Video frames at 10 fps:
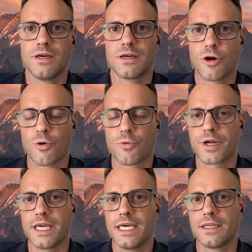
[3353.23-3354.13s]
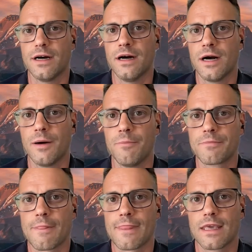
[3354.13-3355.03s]
Go read um,
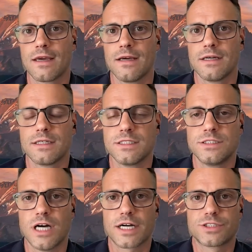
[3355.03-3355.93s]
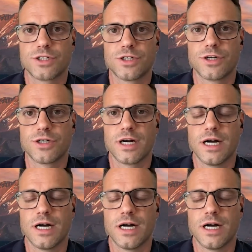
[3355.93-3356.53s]
Doctor,